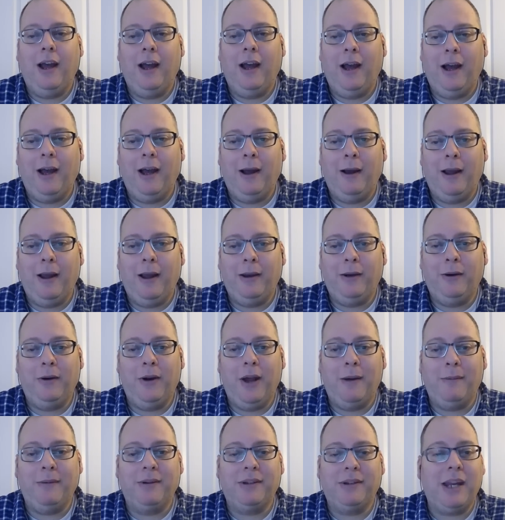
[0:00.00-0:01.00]
I
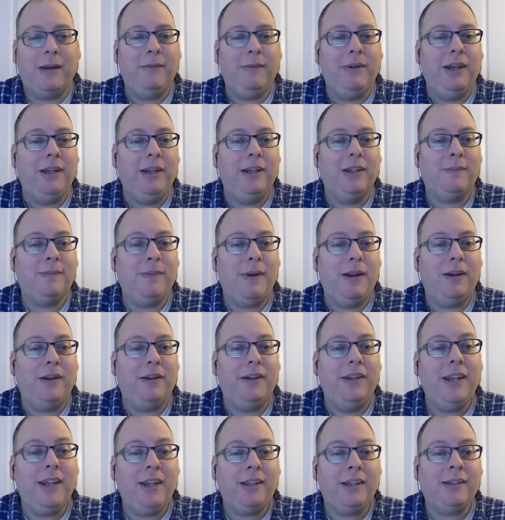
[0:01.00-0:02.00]
don't know how much time we need to spend
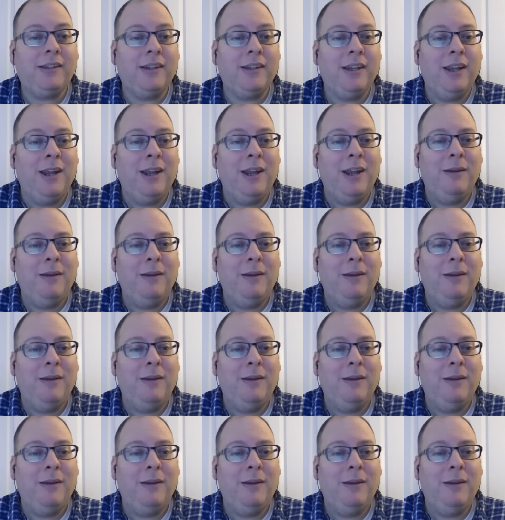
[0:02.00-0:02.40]
on this